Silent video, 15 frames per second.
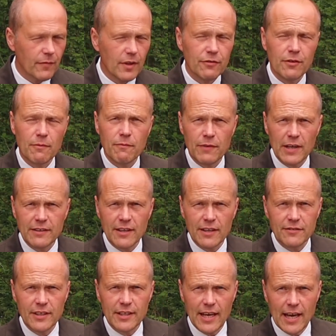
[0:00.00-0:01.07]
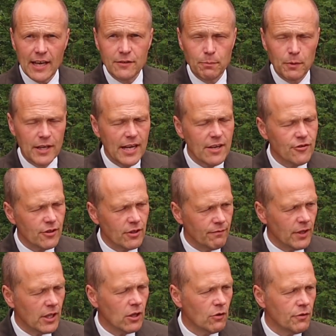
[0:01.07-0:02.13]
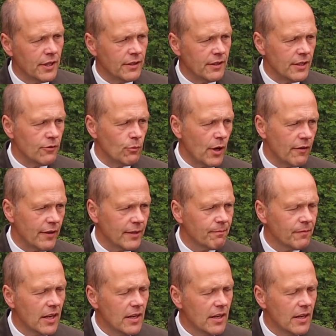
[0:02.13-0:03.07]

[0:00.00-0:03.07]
some fantastic explanation of the clothing that he's wearing.